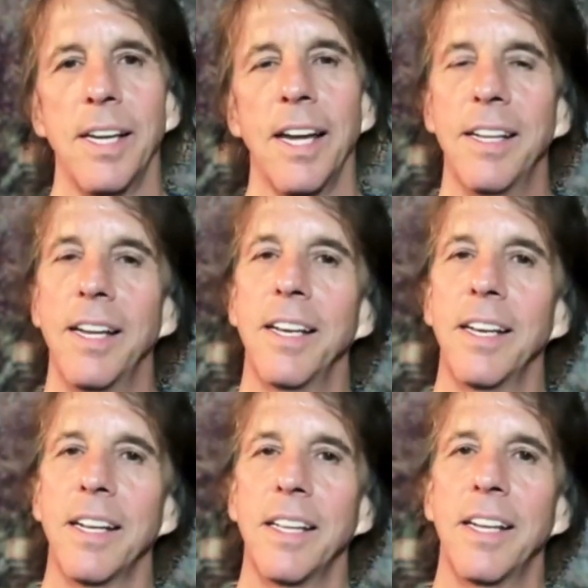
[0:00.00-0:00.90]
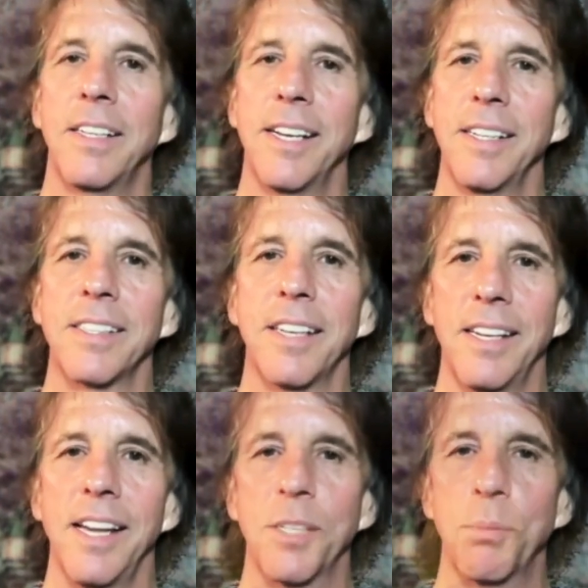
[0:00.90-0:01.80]
And then they tend to say
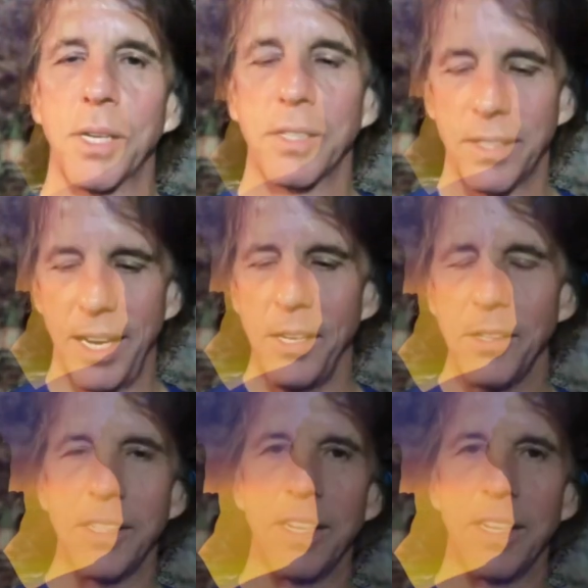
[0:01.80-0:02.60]
yes, because this energy